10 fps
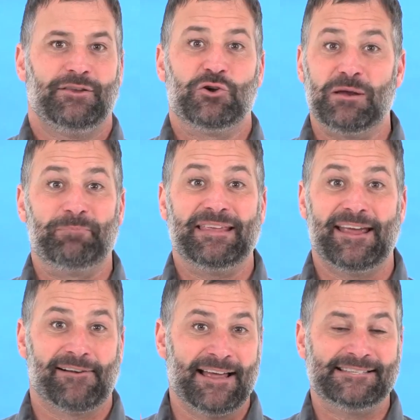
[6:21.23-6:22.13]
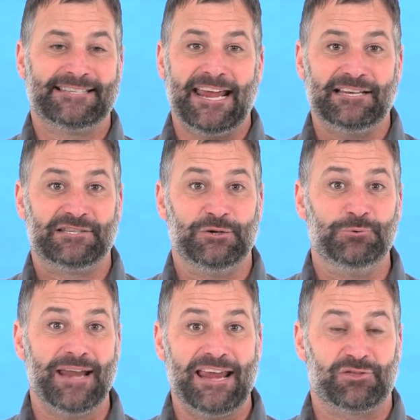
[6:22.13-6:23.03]
You can be there on day
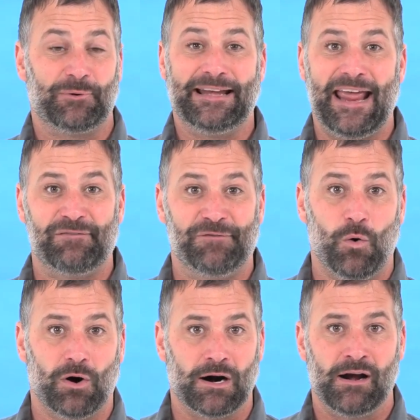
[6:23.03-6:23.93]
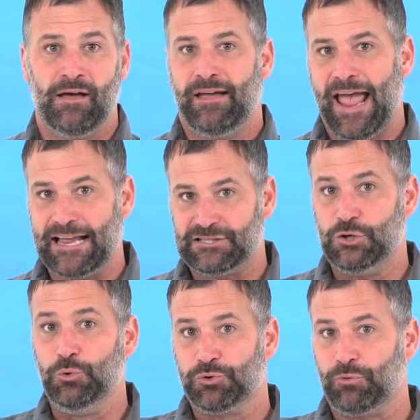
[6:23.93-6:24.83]
two, day three, day four at
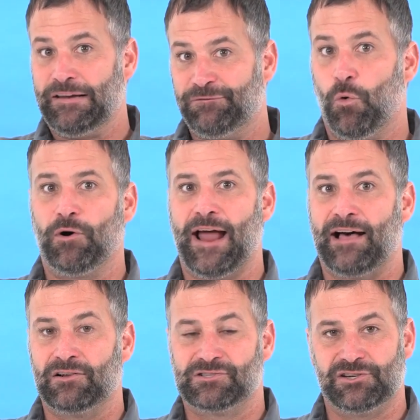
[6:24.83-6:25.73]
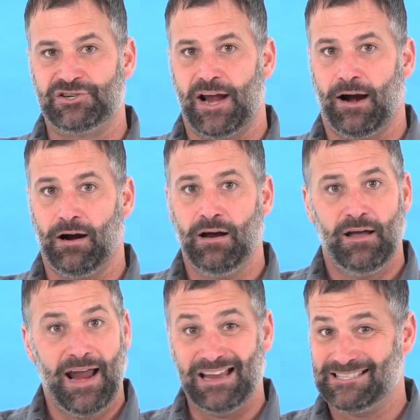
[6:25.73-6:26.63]
two, three, four dollars a share
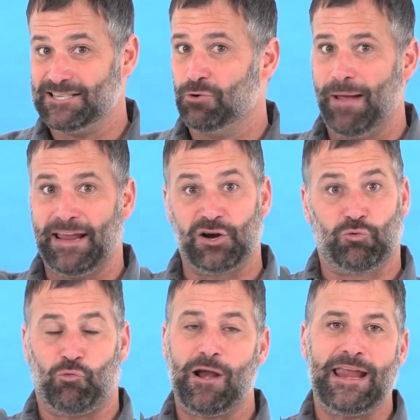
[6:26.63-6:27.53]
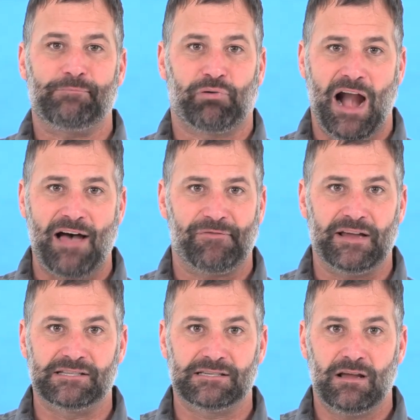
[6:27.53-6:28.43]
and still make great
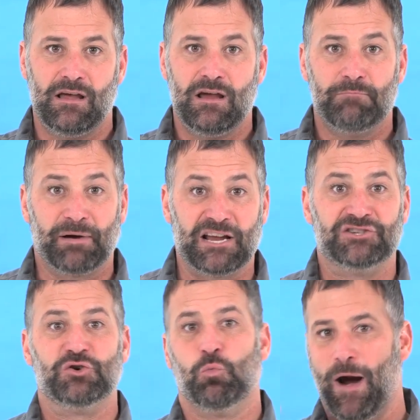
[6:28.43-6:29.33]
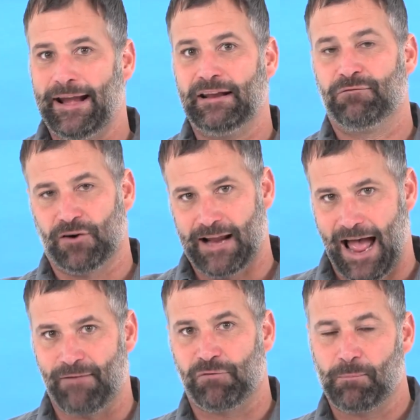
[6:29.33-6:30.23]
profits because you waited for
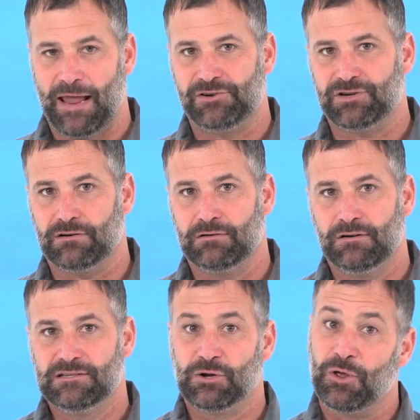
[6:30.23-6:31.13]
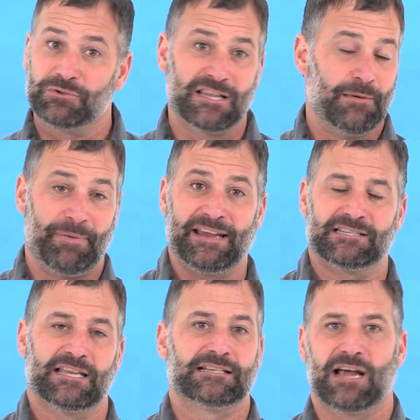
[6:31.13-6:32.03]
confirmation. So those are the
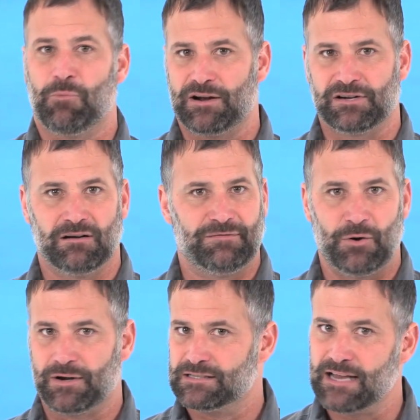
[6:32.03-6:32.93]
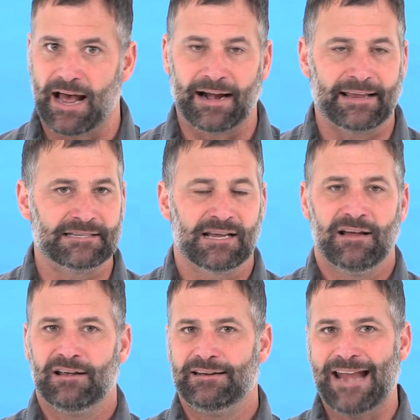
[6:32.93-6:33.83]
biggest things I want you to focus on is
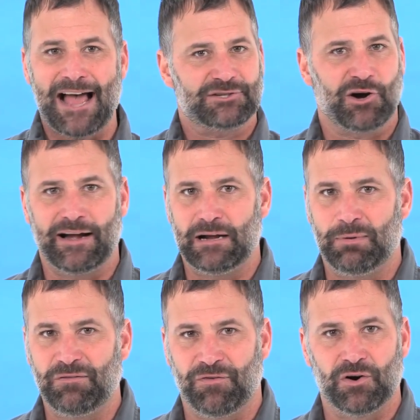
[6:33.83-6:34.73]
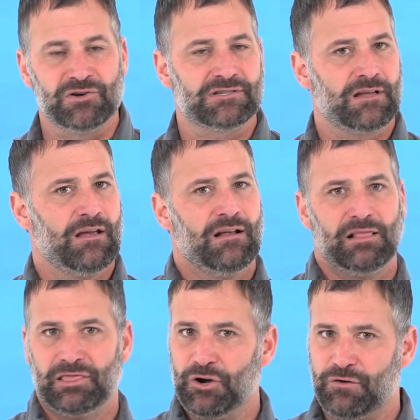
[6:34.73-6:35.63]
not trying to be first,
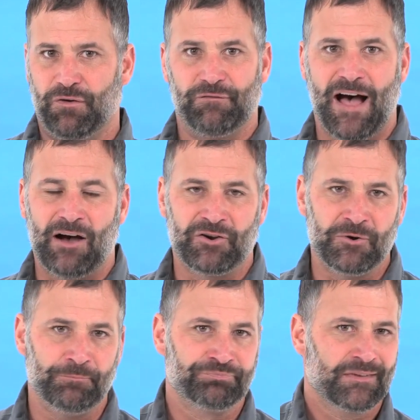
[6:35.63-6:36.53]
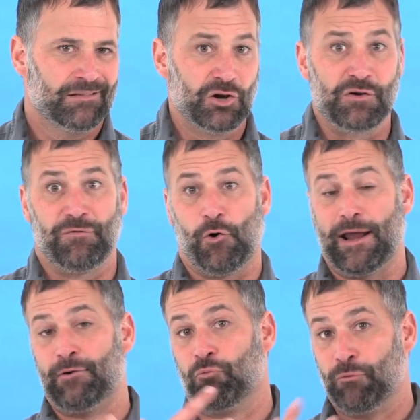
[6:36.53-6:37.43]
look for volume, Look for
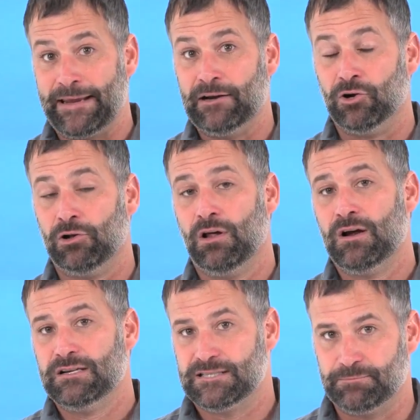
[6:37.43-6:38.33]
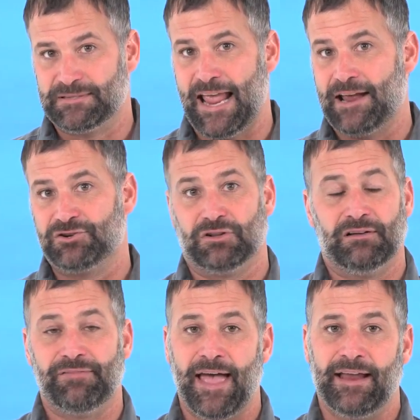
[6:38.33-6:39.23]
a real substantial
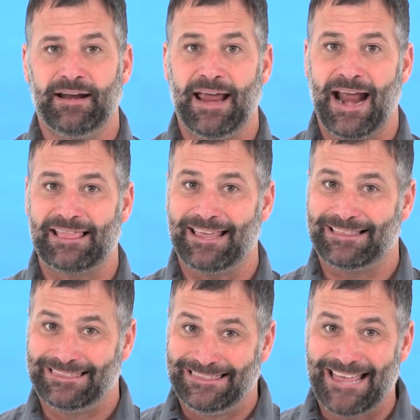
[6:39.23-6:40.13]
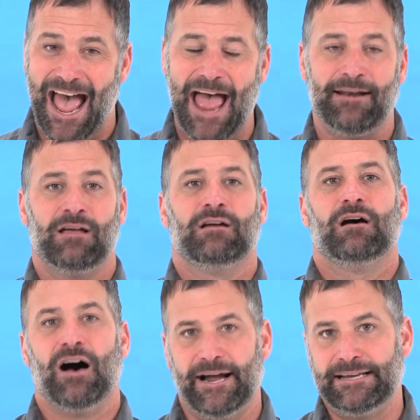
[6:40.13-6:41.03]
event, and I think that
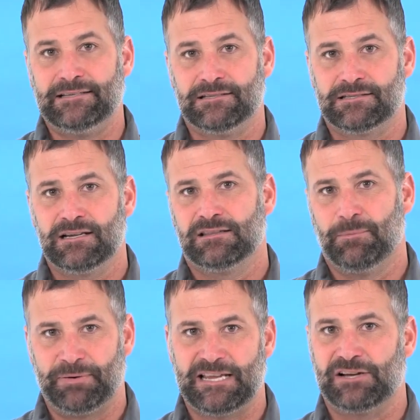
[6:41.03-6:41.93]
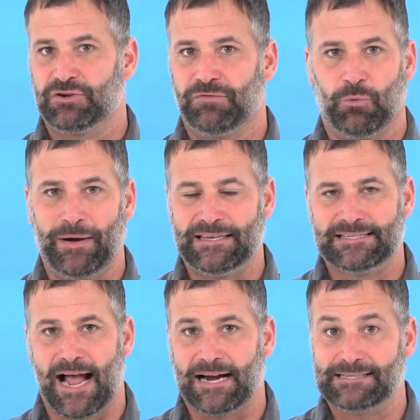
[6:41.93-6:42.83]
heightens the potential for weed
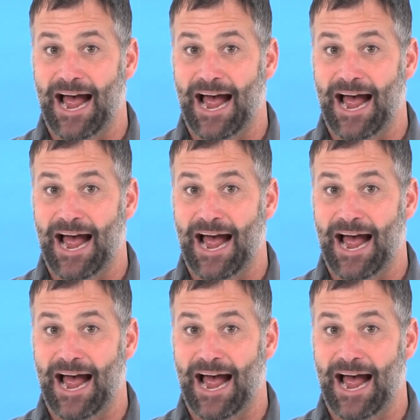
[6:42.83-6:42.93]
stocks.